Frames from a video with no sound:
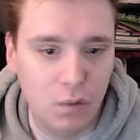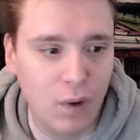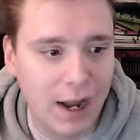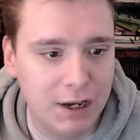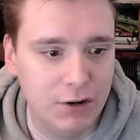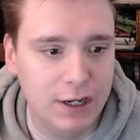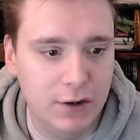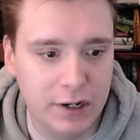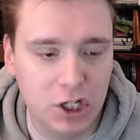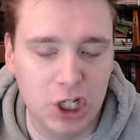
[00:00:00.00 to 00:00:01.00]
why you're
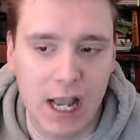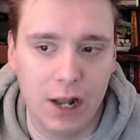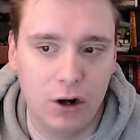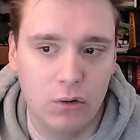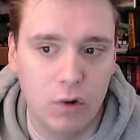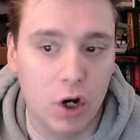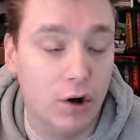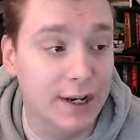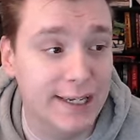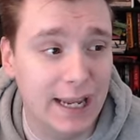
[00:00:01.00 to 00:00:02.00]
hearing chatter
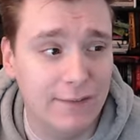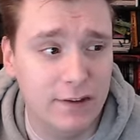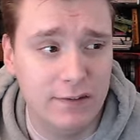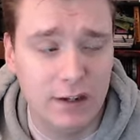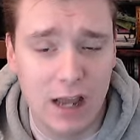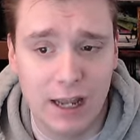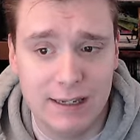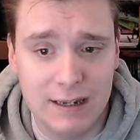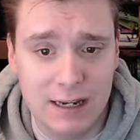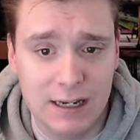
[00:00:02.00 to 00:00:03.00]
regarding Davis and not
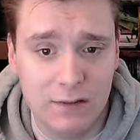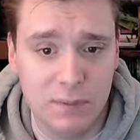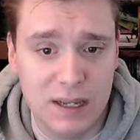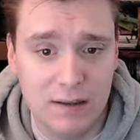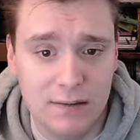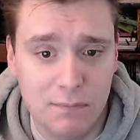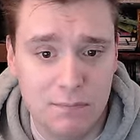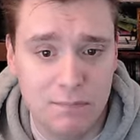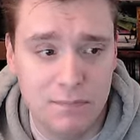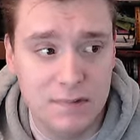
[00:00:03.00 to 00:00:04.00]
Dean is because
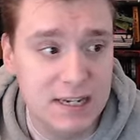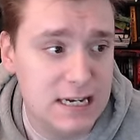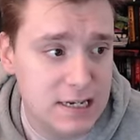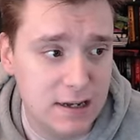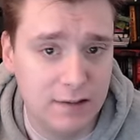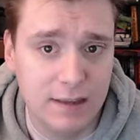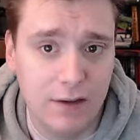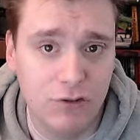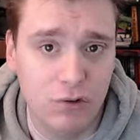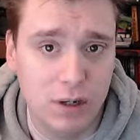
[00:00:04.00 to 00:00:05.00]
Dean does
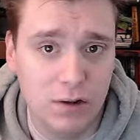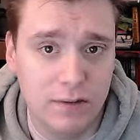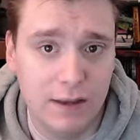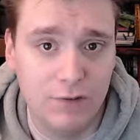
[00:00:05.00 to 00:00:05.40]
have 2 years left